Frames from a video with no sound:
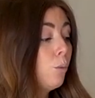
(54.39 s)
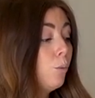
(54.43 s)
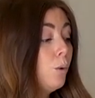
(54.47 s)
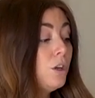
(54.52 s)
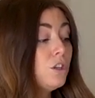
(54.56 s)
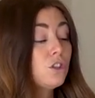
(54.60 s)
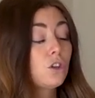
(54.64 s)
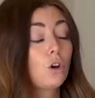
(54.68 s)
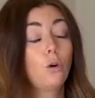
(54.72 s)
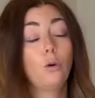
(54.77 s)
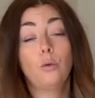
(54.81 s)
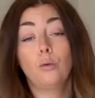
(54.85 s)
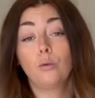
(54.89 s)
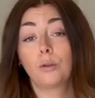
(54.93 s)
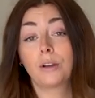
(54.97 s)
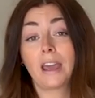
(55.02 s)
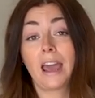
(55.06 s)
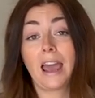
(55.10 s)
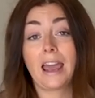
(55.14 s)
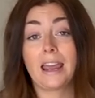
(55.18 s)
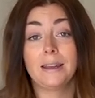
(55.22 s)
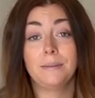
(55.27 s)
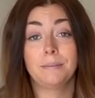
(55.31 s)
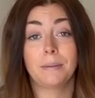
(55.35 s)
which all
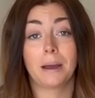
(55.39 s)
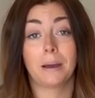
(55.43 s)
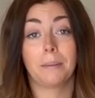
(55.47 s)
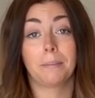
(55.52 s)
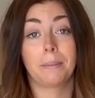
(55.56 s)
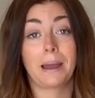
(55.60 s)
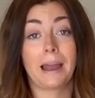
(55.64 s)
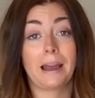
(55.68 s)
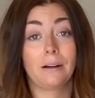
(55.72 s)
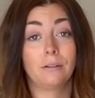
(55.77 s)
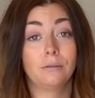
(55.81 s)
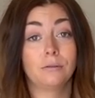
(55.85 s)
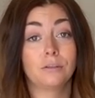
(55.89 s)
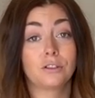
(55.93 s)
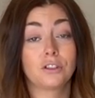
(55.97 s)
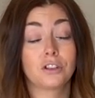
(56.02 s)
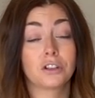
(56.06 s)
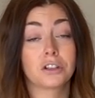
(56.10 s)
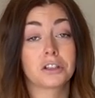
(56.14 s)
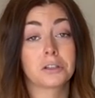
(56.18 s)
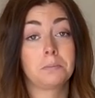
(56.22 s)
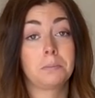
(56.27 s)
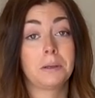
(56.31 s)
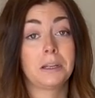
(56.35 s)
came about
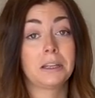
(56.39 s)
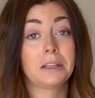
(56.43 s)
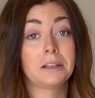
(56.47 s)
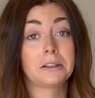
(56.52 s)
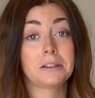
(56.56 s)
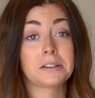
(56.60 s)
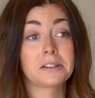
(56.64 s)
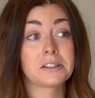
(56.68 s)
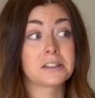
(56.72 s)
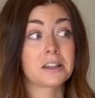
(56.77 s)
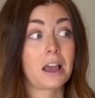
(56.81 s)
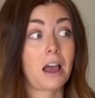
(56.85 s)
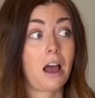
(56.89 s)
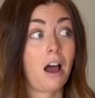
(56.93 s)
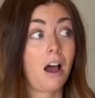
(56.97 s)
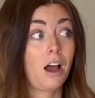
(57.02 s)
just because